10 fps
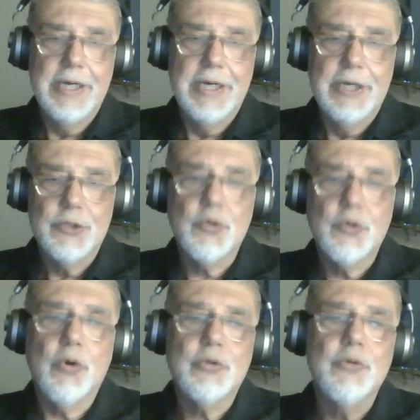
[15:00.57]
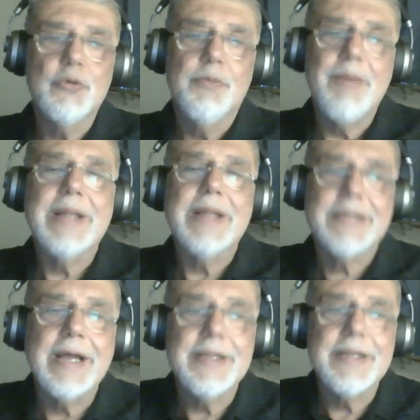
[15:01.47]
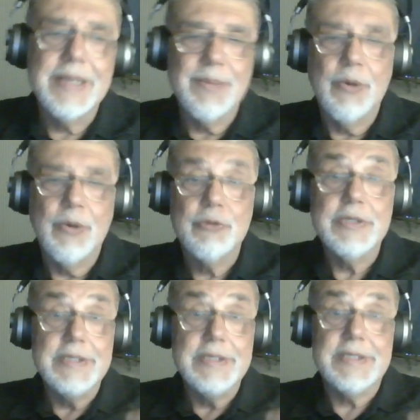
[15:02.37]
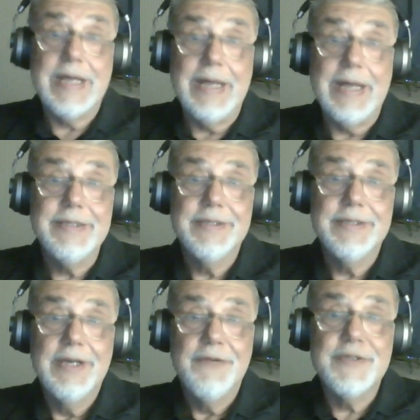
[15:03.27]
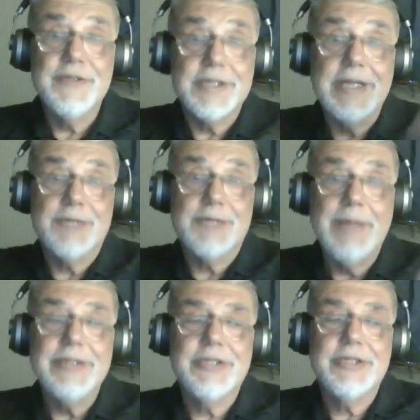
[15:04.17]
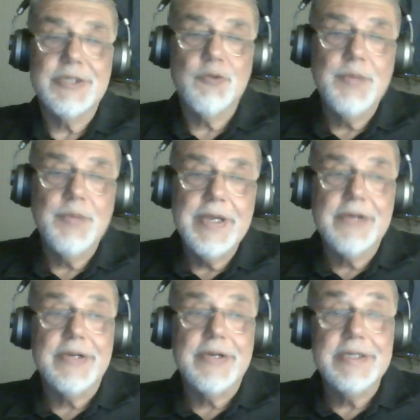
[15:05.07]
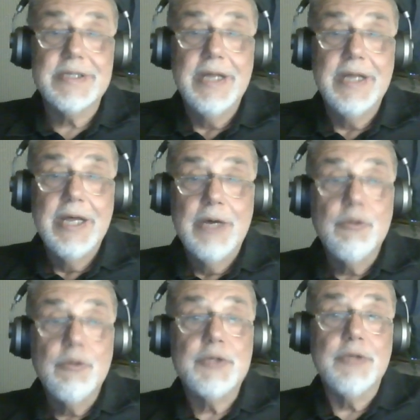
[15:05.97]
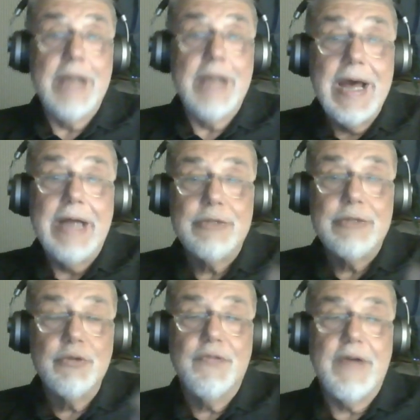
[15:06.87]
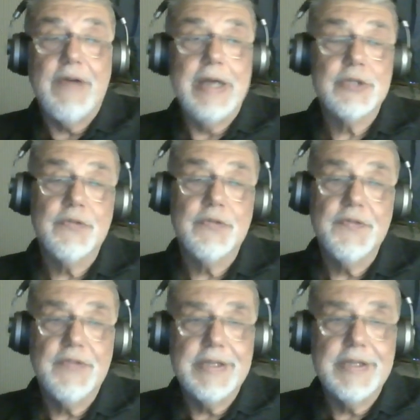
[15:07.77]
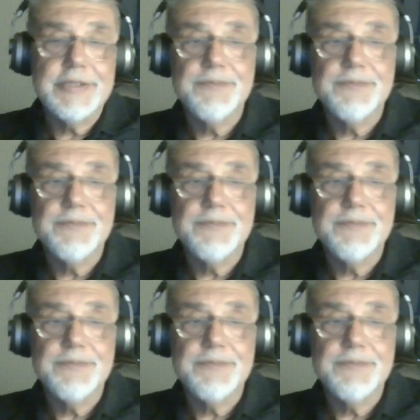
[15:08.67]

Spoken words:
to go to belt tightening mode. Instead, fiscal expenditures will be increased, which will add to the fires of inflation.